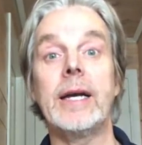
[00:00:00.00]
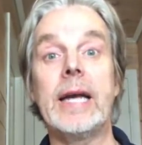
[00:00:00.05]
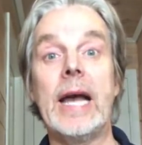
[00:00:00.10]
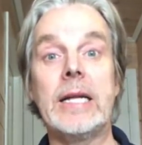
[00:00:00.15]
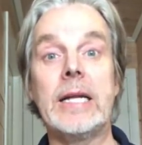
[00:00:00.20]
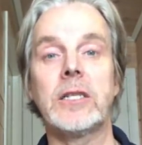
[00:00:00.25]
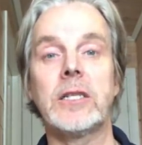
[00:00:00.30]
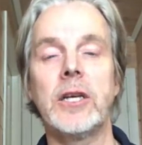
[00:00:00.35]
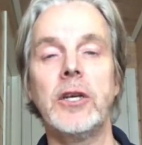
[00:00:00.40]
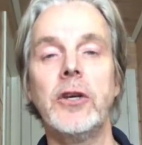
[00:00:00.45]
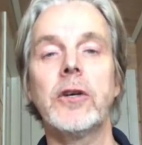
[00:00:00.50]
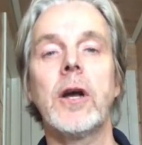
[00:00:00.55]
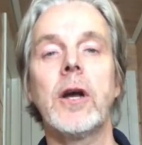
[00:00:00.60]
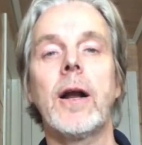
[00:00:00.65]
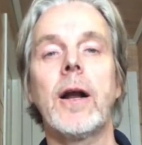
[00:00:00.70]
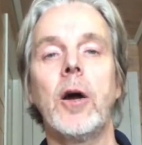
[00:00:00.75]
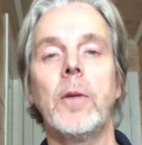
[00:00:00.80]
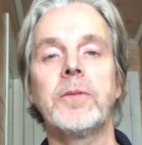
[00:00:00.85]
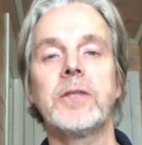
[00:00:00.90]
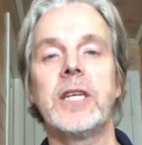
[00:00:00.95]
against a
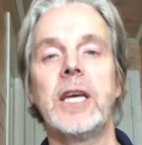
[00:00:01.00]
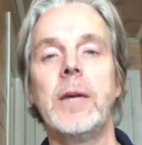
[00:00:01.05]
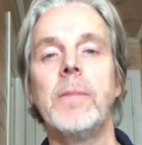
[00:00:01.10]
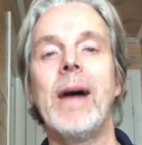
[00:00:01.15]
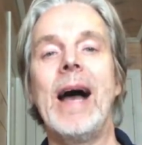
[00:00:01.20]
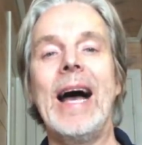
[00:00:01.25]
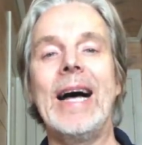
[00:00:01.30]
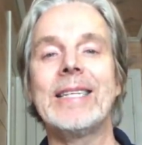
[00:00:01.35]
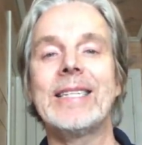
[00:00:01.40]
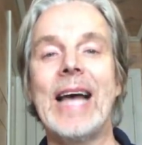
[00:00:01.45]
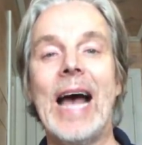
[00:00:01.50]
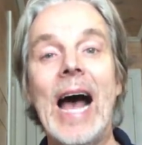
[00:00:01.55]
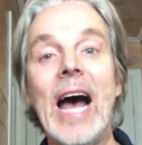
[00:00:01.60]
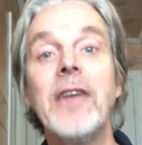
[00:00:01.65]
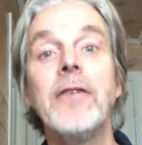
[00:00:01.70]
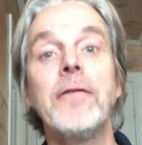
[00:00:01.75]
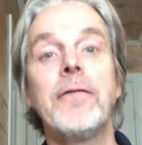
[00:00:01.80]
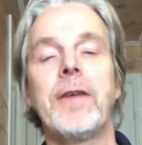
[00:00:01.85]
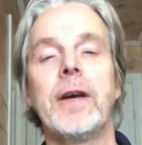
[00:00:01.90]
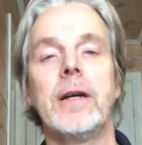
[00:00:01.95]
Jurgen Klopp team at
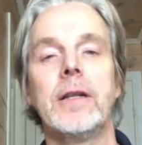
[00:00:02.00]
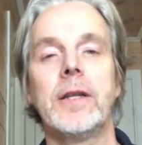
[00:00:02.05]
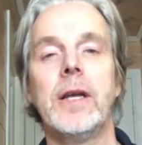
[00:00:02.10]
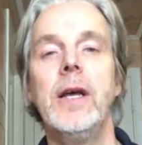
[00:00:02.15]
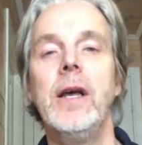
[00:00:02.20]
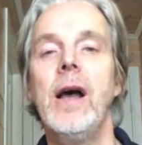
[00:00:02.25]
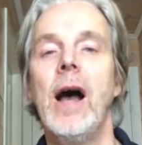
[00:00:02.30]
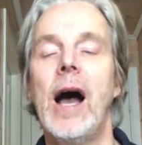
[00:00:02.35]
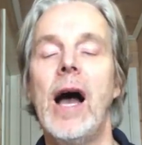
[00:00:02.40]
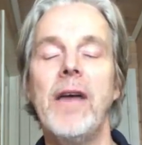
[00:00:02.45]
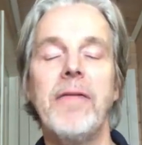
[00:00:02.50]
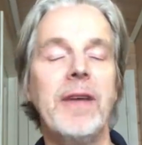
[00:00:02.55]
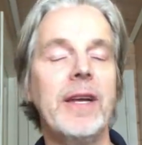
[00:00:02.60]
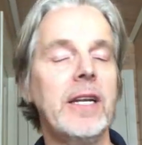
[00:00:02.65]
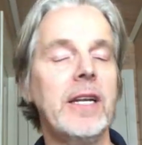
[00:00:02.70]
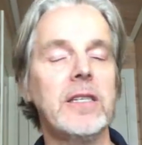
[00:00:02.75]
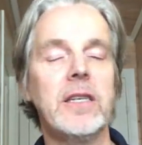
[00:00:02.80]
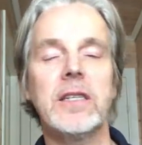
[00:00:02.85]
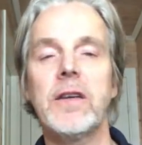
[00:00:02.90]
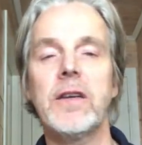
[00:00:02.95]
Anfield. I
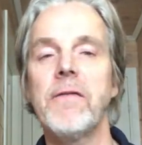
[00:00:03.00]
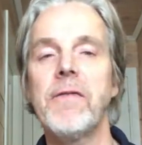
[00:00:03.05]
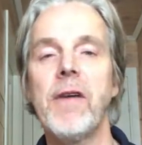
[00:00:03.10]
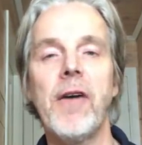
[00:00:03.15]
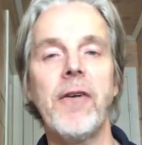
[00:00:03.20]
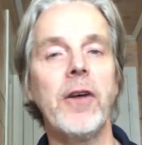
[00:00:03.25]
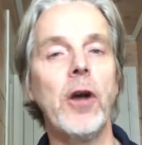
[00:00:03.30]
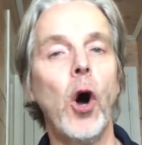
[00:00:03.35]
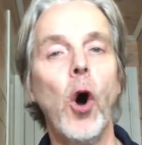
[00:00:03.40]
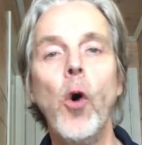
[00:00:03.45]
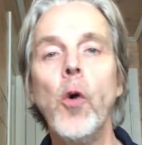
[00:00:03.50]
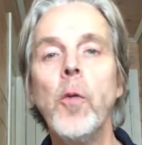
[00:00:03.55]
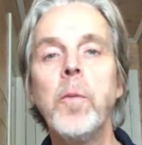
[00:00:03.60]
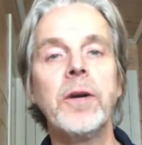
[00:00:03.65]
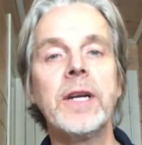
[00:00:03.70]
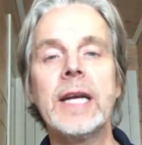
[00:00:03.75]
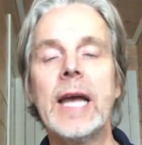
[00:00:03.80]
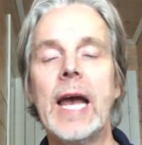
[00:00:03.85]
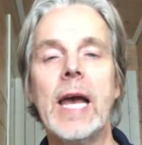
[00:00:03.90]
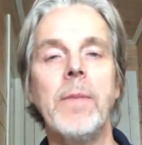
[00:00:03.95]
think this is a very
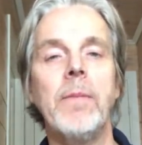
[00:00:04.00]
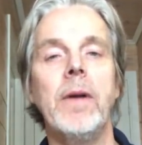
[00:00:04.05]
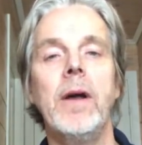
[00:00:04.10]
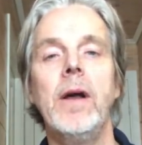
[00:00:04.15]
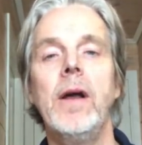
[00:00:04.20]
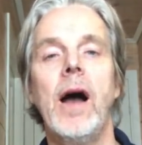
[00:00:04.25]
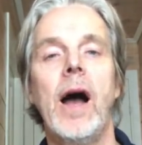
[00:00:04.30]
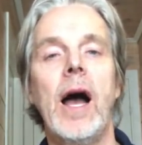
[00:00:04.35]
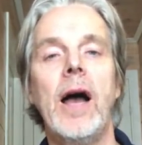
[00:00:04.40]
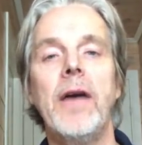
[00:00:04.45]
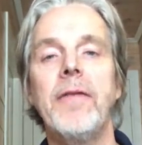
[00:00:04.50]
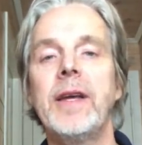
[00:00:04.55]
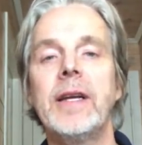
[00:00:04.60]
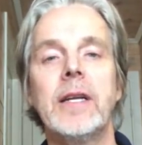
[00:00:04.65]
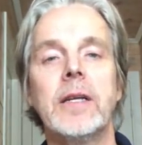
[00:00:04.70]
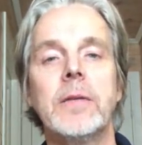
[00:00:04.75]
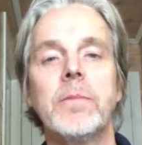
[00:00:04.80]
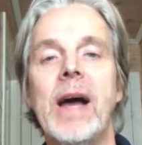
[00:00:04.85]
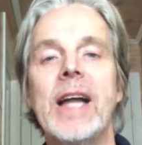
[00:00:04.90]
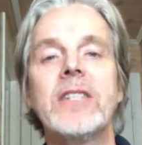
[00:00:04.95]
open game. I
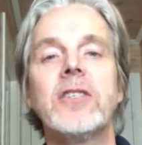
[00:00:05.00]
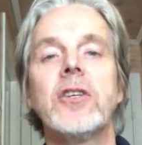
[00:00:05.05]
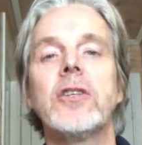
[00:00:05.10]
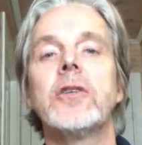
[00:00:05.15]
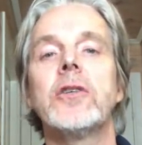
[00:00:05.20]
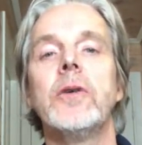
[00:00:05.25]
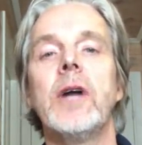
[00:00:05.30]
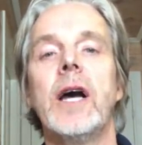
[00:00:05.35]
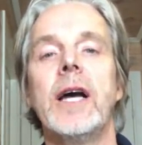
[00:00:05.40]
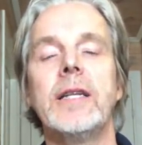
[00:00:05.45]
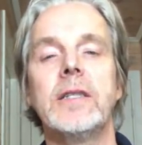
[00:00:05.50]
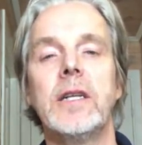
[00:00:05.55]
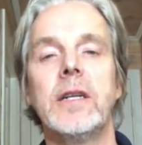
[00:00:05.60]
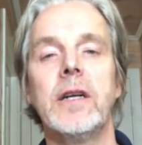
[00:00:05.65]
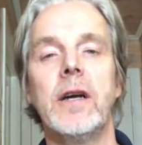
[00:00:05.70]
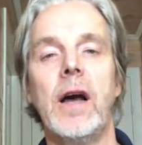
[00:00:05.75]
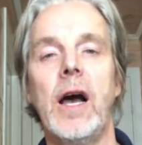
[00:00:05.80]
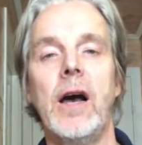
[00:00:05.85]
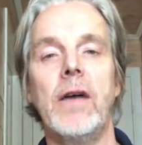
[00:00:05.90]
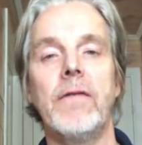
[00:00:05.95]
think that Manchester
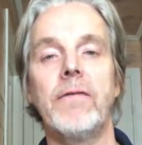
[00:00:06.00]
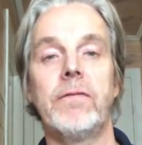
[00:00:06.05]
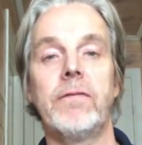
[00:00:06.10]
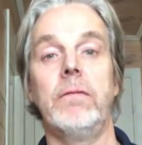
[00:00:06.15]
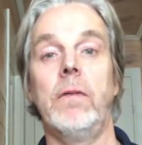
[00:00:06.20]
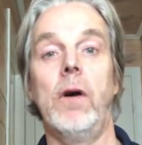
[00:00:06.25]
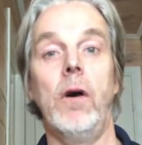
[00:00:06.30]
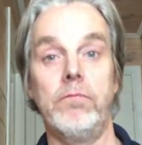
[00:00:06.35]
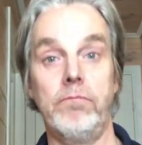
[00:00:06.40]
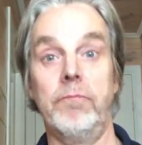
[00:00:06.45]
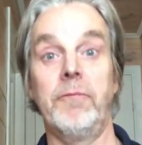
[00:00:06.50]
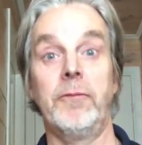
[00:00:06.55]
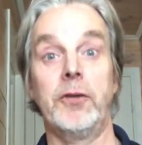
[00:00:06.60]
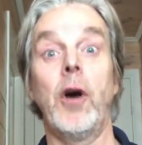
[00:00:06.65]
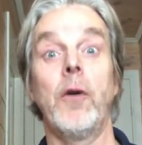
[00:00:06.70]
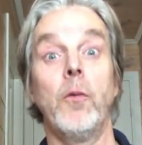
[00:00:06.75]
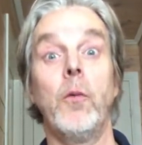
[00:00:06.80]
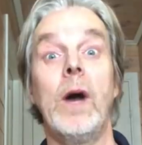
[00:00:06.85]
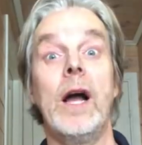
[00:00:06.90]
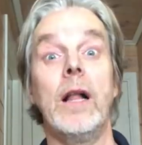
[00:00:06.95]
United have
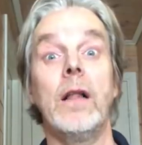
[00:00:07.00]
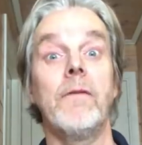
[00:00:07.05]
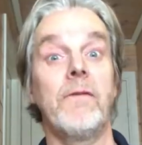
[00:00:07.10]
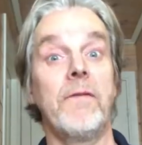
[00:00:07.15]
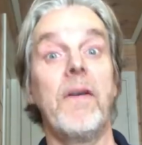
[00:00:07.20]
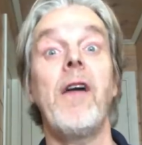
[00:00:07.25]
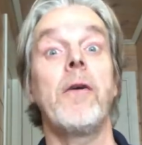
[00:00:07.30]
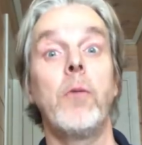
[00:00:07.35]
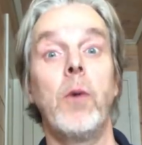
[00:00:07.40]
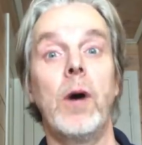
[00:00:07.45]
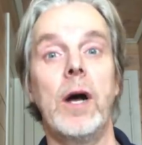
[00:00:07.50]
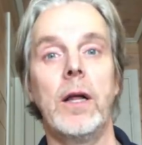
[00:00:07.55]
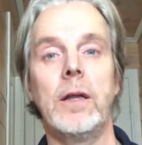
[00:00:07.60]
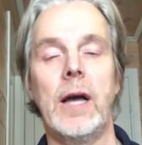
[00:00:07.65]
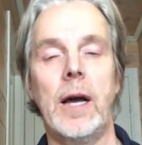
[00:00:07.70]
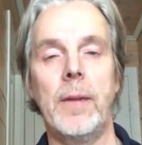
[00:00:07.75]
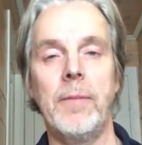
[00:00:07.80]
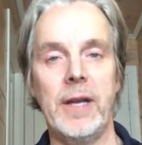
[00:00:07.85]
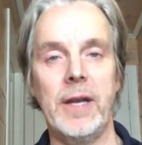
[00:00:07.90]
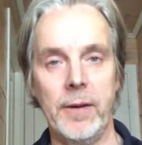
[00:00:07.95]
done well, very
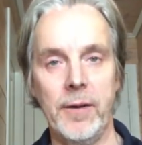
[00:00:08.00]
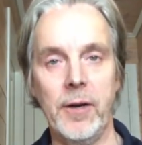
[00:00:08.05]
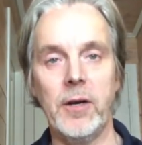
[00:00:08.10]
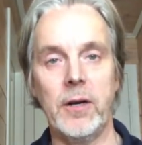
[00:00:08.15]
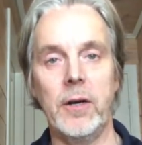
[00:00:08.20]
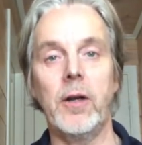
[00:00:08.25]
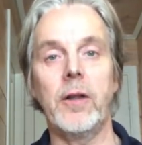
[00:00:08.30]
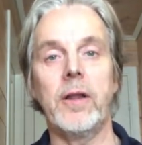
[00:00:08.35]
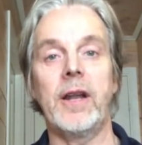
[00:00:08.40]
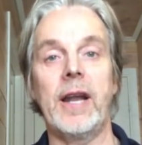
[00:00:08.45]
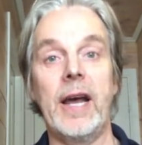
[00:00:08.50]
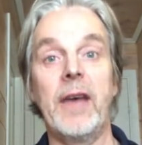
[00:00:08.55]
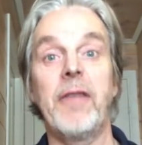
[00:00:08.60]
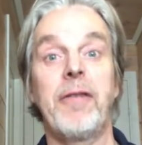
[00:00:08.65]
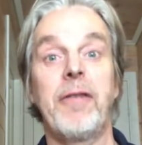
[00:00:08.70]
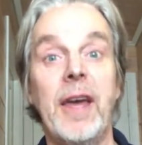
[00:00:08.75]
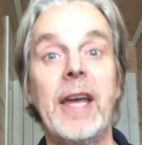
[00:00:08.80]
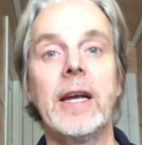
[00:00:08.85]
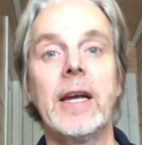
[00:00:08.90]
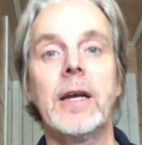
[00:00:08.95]
well. I mean, not that
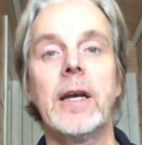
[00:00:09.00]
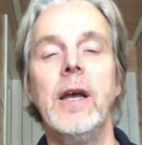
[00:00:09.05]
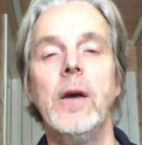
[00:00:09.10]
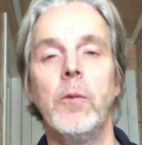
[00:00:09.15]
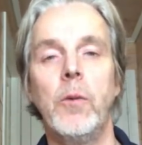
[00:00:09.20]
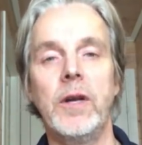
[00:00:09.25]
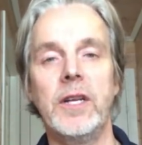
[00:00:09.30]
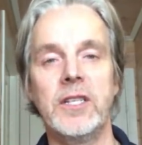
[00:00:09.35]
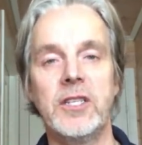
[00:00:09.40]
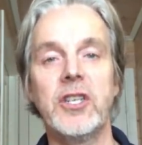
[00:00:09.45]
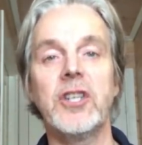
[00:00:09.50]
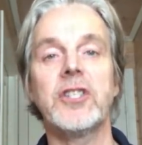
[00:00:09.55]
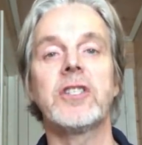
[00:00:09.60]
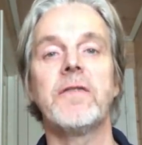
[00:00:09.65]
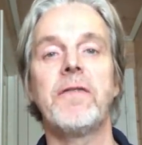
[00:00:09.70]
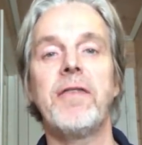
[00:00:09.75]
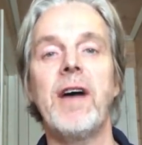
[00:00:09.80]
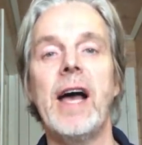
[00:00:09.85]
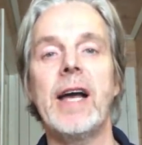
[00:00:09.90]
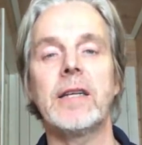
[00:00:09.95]
I think, it's
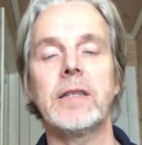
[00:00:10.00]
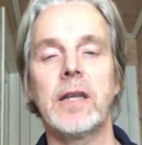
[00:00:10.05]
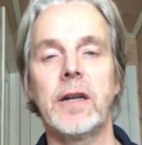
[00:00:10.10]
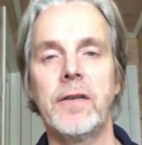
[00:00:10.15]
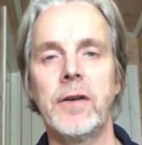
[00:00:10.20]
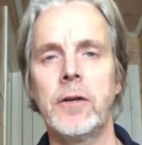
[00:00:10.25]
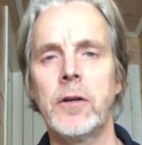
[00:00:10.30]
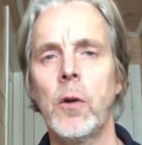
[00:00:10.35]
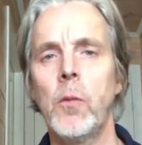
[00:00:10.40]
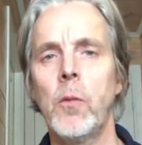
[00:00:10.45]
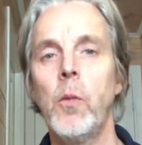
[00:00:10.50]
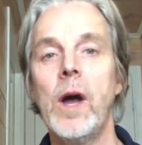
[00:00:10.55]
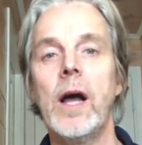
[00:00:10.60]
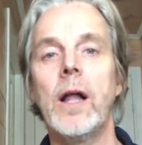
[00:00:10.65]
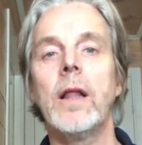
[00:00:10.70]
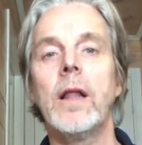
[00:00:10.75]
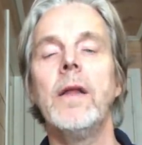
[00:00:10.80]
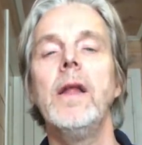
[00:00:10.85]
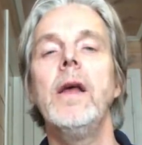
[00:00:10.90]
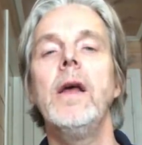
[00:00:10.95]
just the fact that they've done
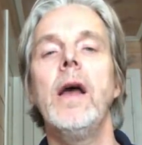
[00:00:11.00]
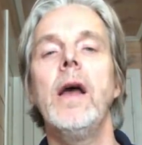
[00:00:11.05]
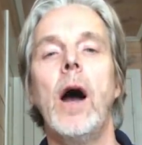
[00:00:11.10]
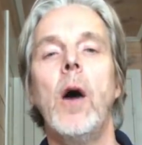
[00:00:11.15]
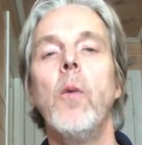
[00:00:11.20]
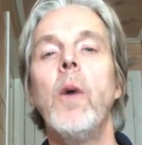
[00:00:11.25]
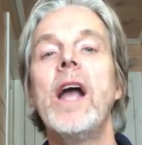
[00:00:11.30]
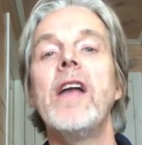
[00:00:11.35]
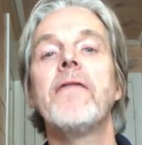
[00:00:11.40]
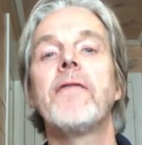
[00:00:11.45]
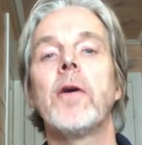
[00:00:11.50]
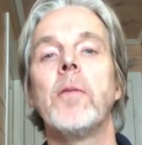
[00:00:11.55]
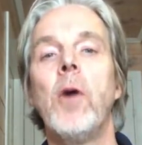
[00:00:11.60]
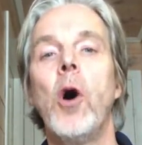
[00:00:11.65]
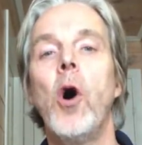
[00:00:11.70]
well away